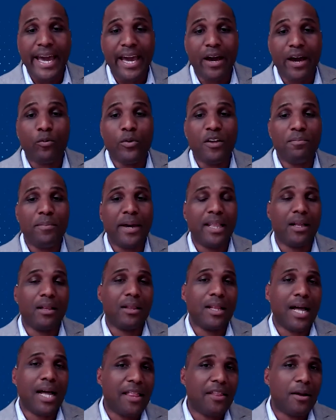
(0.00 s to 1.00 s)
And we've made a
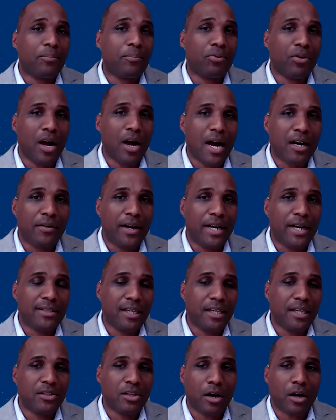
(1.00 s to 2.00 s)
lot of progress
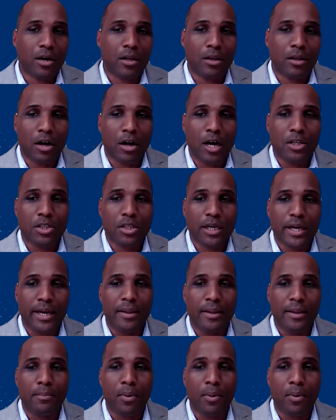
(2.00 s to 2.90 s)
since our launch in